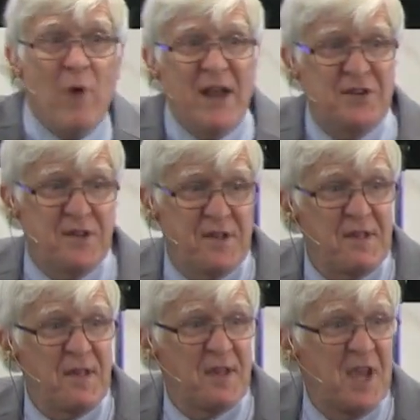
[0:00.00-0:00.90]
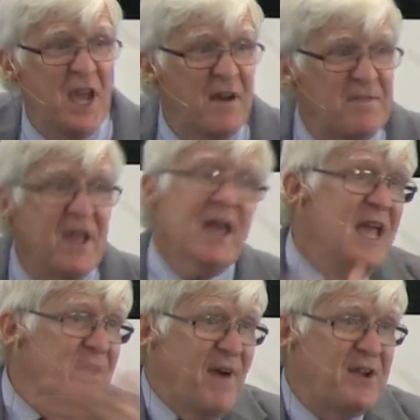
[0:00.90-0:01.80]
righteousness as a gift
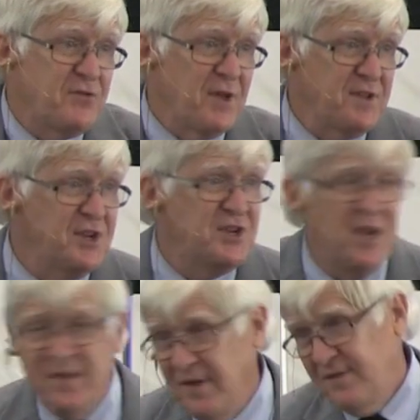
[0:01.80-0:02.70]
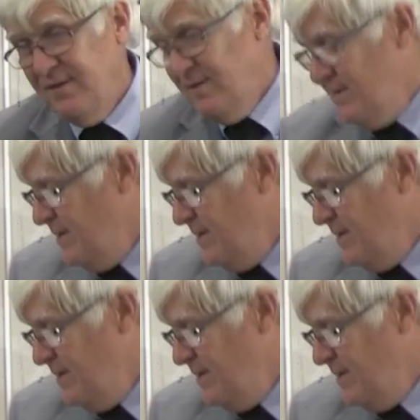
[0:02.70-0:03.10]
if I trust in Jesus.